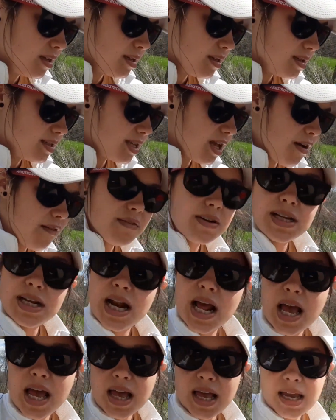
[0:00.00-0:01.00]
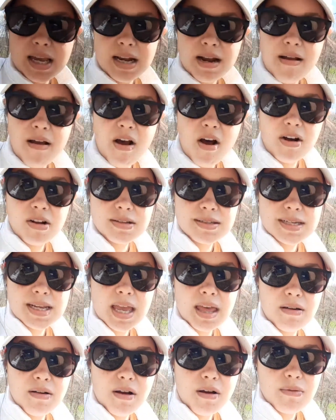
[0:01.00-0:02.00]
79
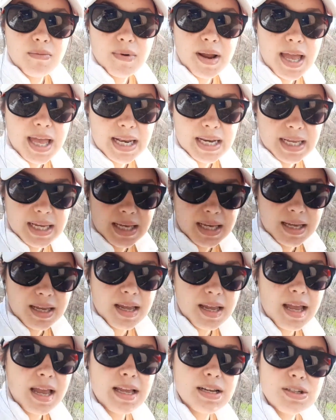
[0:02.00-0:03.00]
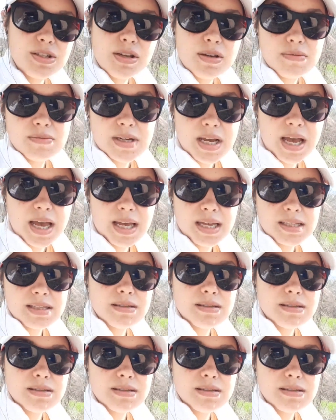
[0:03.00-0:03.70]
altogether already, and 2 died.